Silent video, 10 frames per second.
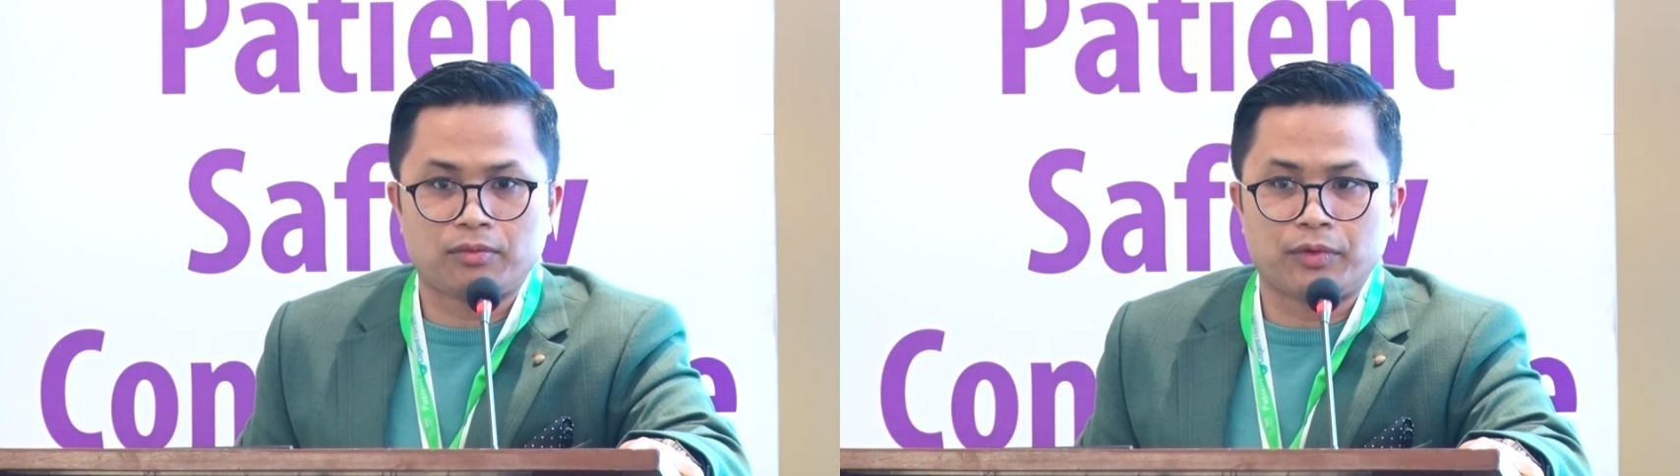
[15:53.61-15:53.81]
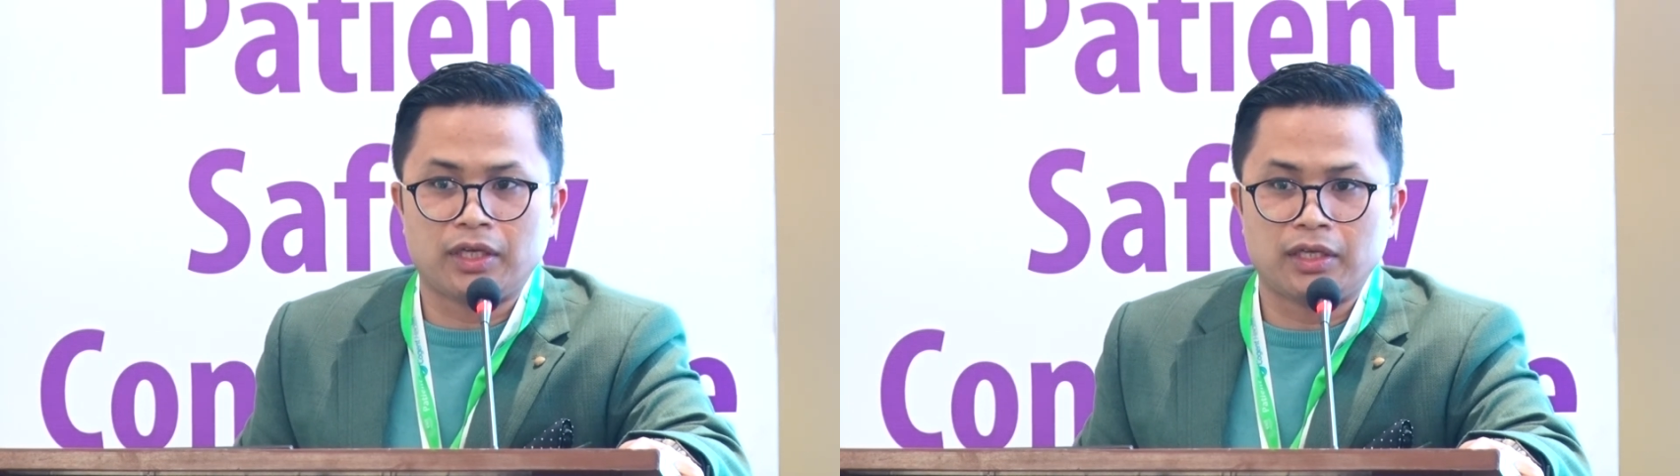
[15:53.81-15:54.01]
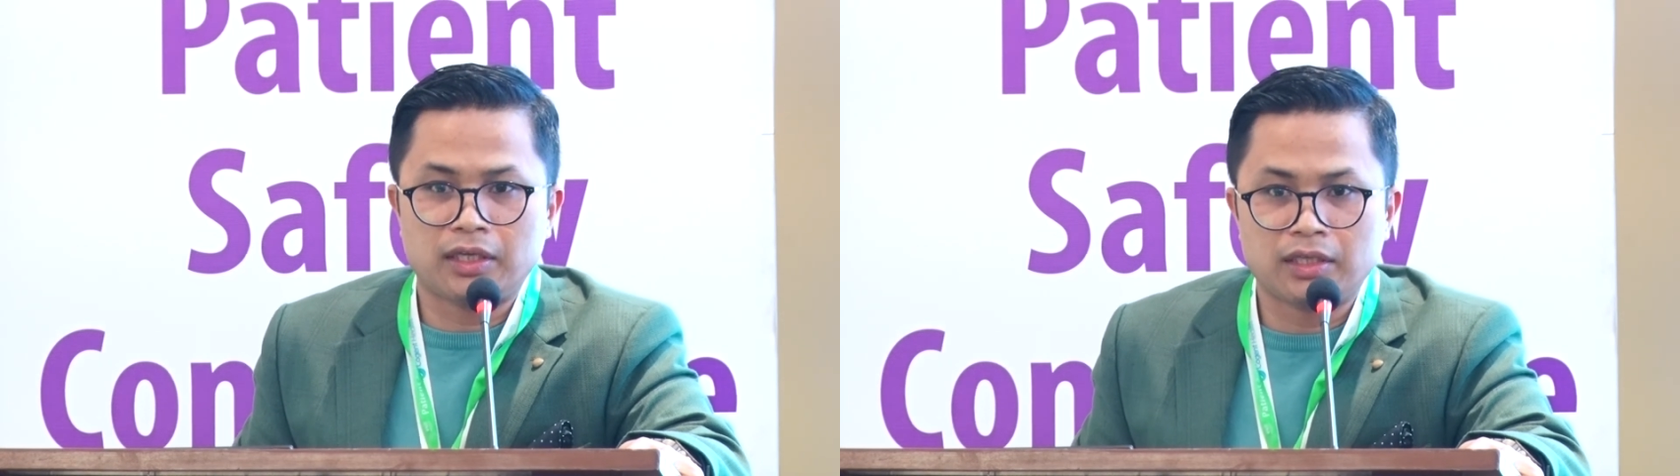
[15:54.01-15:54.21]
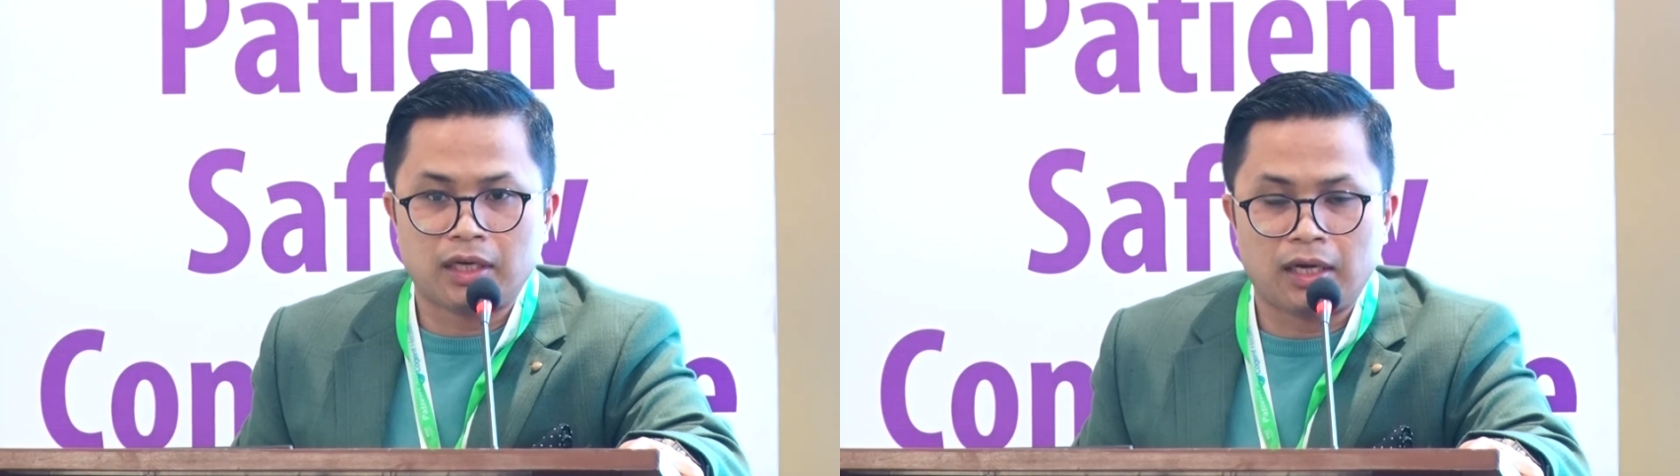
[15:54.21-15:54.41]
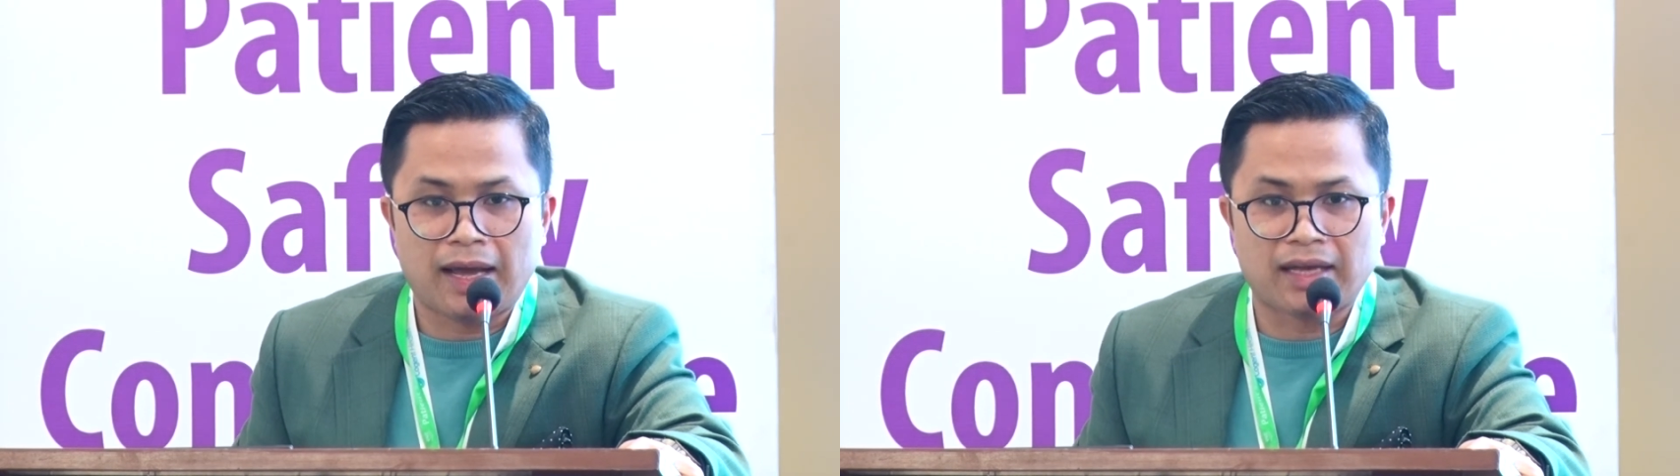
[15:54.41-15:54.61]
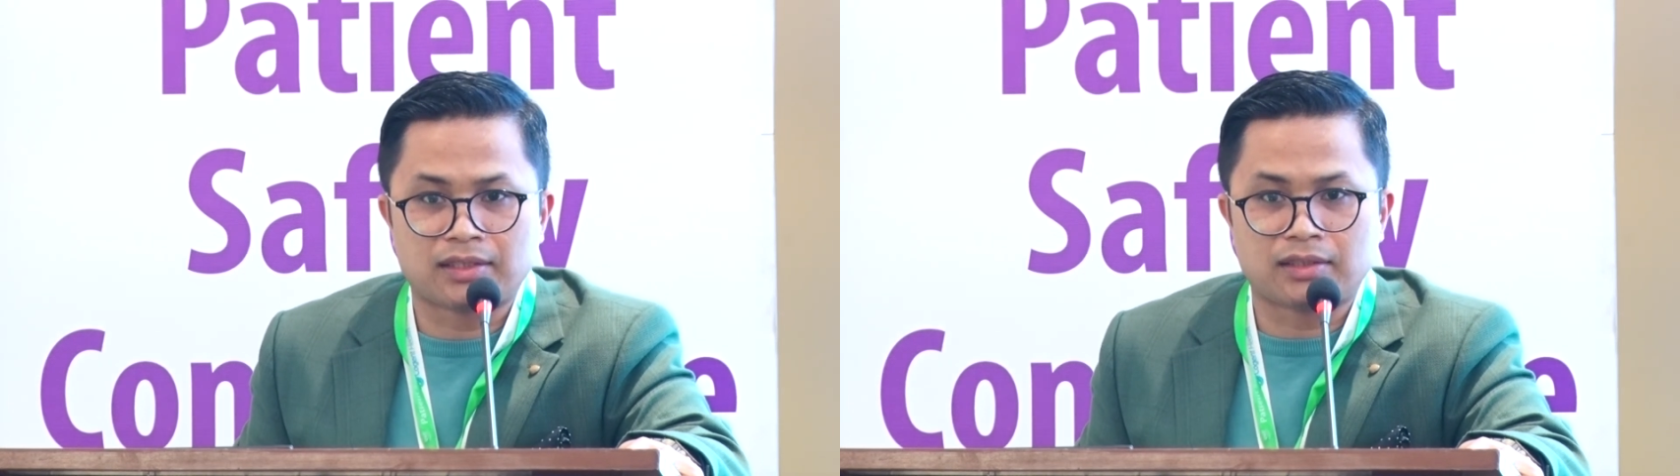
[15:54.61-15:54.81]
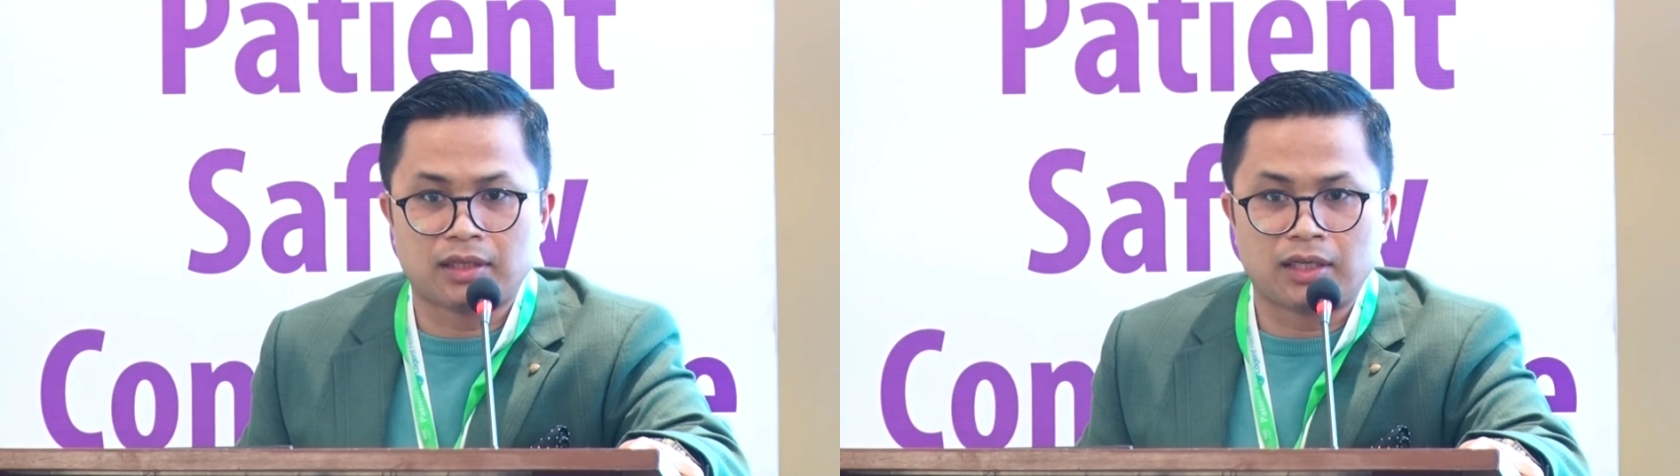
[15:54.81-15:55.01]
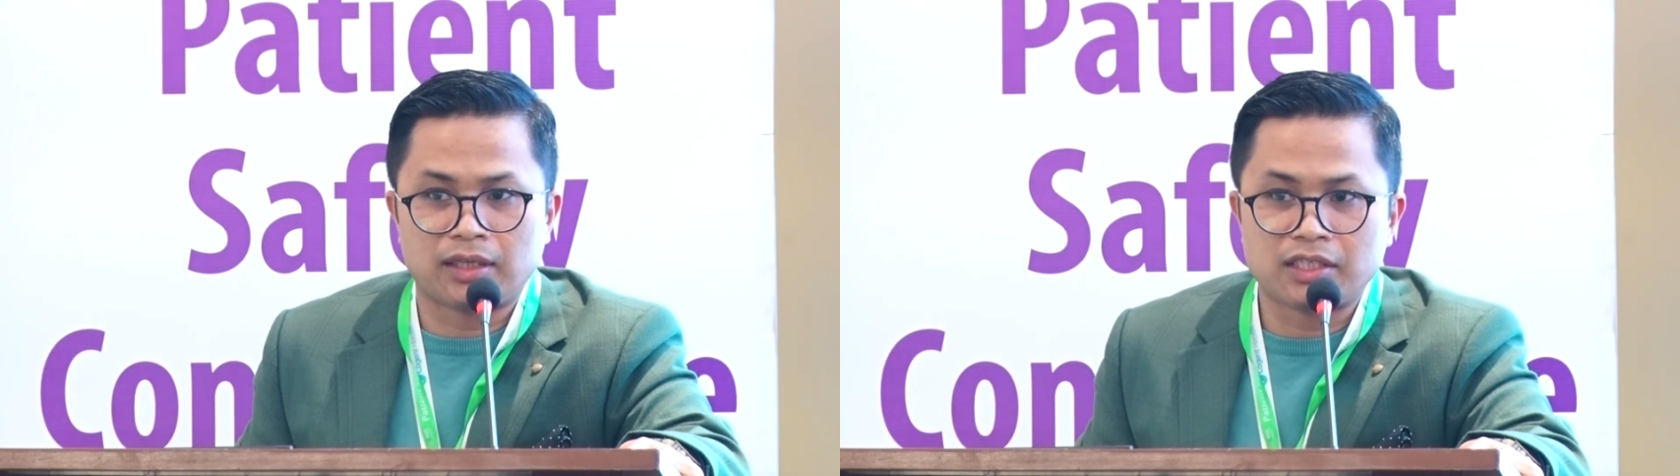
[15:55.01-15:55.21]

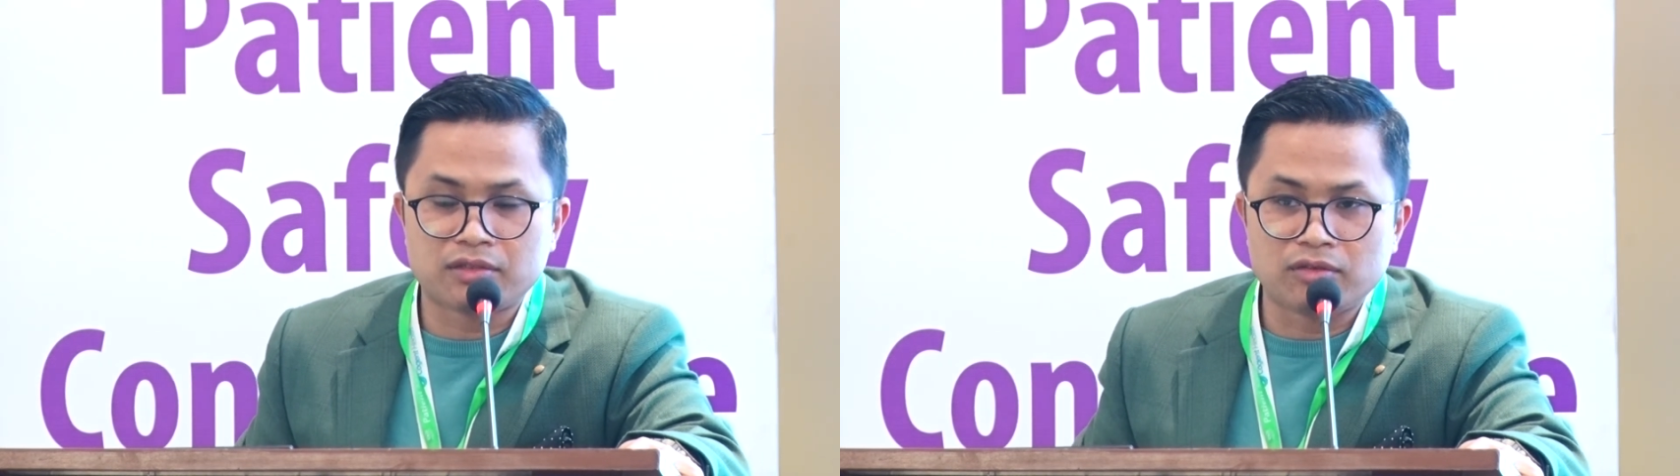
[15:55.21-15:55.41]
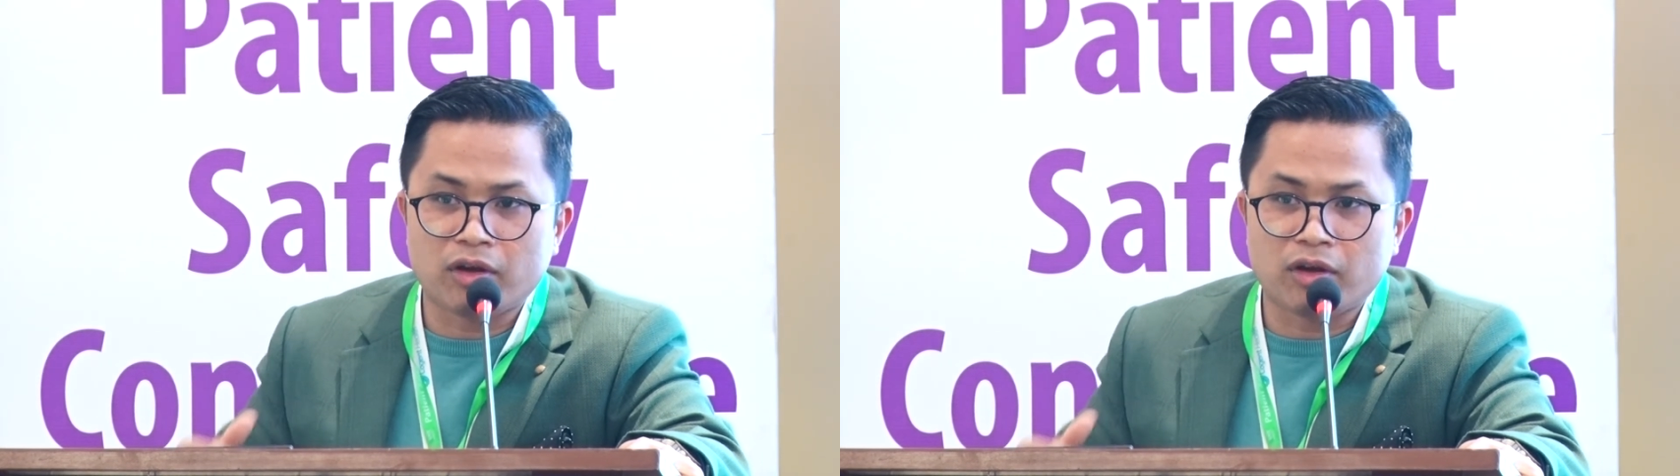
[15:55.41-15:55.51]
There's